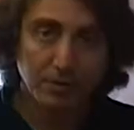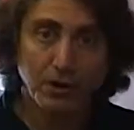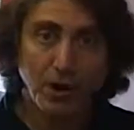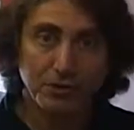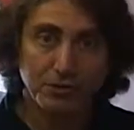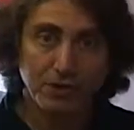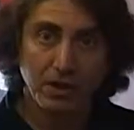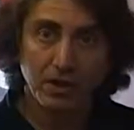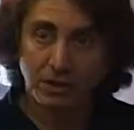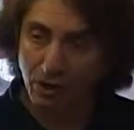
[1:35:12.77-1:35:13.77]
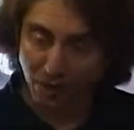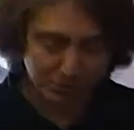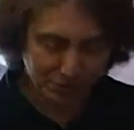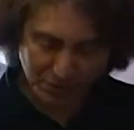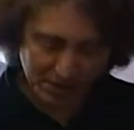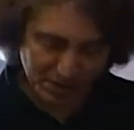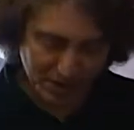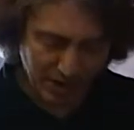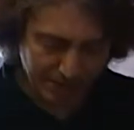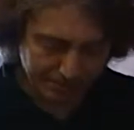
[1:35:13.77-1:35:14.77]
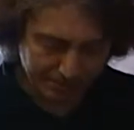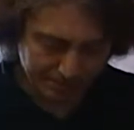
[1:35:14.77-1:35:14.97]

The cult the cult strikes again.